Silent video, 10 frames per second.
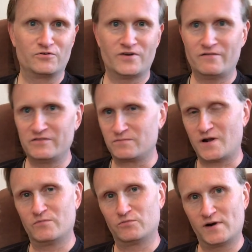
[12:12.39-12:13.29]
We'll solve these
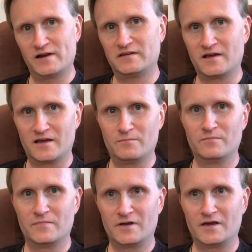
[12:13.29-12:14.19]
problems one at a time.
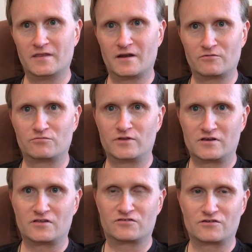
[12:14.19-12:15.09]
And then I was really
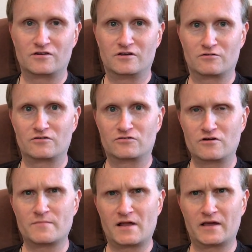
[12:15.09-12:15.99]
concerned, you know,
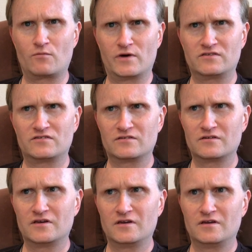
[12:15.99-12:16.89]
concerned about like what's,
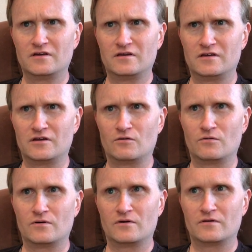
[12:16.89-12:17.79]
you know,
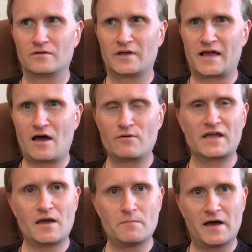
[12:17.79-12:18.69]
like how do I
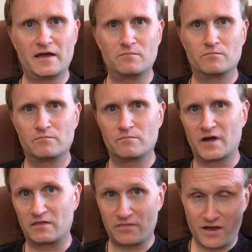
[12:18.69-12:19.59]
get my
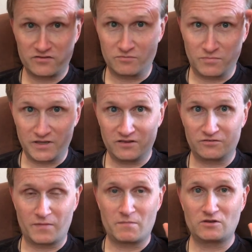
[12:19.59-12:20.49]
my thoughts and
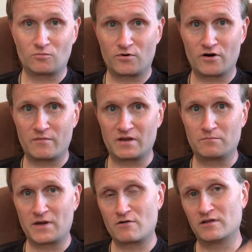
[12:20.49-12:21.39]
beliefs, my mental programming
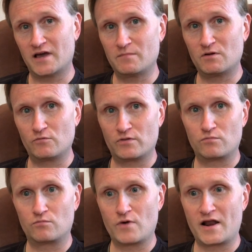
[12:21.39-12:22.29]
better alignment with
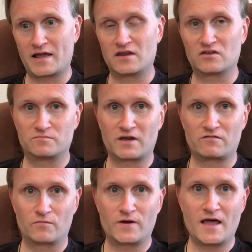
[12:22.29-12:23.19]
what I can expect
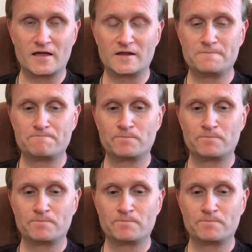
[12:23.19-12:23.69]
from reality.